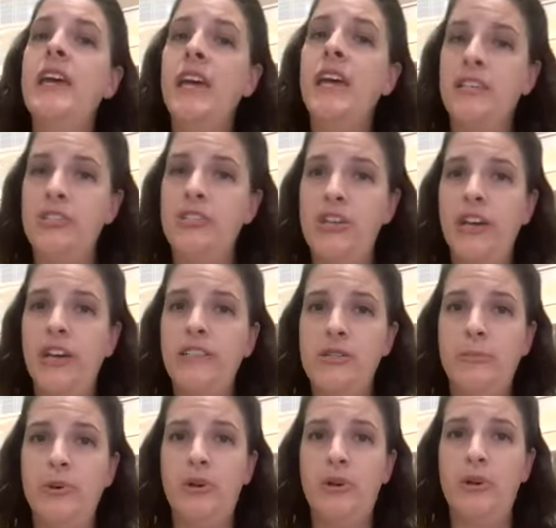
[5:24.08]

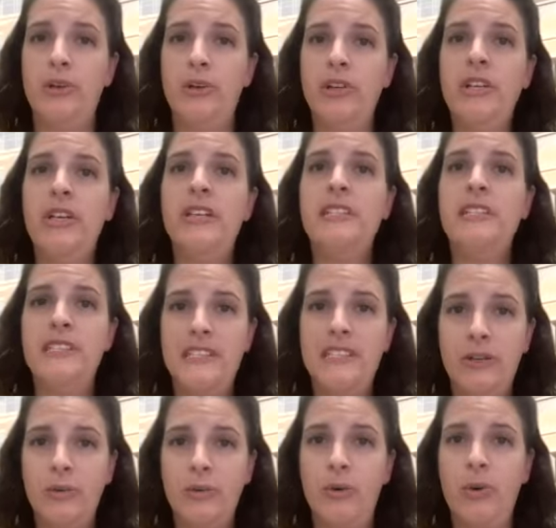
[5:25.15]
injectable
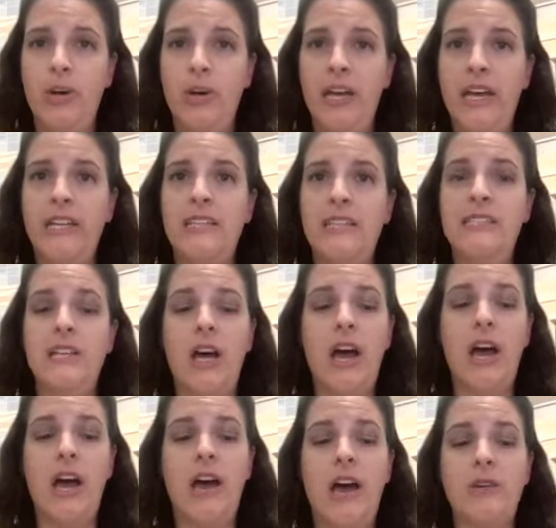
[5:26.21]
steroids
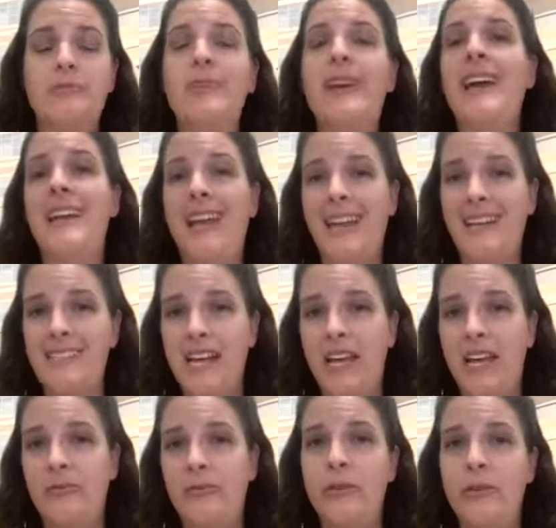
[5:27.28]
and
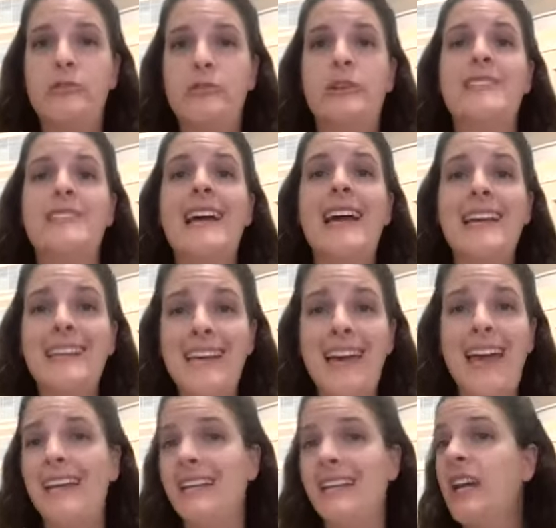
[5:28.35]
anti-inflammatories.
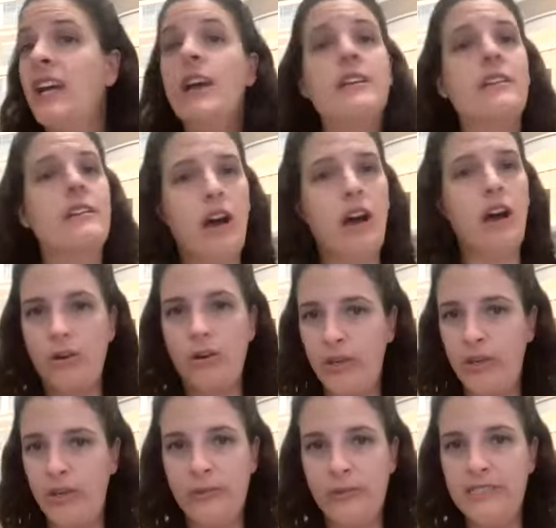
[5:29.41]
Again, not
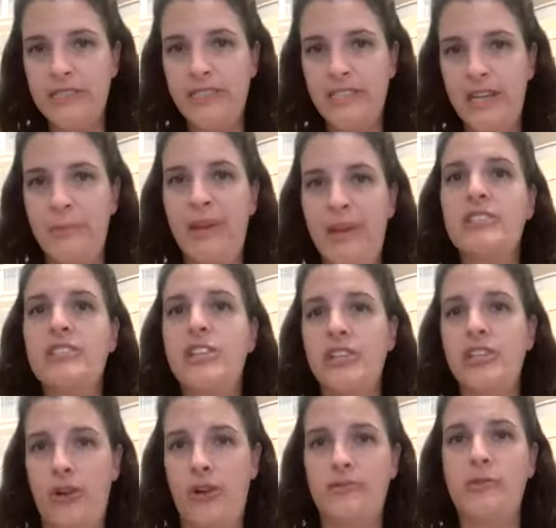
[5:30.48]
going through the stomach, so you
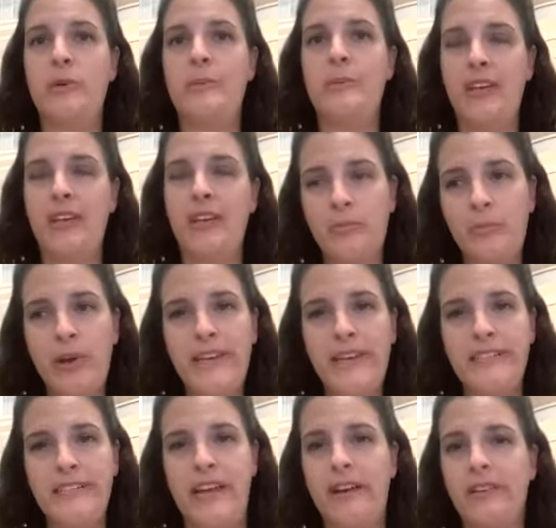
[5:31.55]
don't have to worry about that
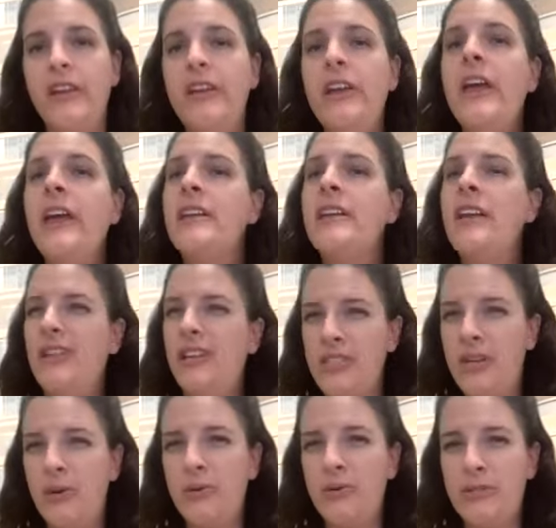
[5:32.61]
breakdown. Now, they
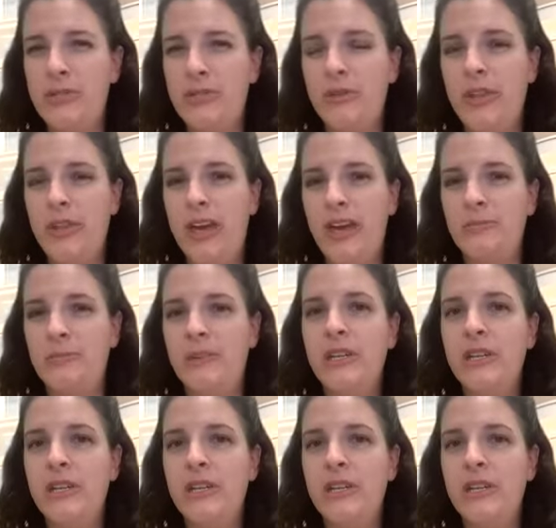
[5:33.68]
don't do them,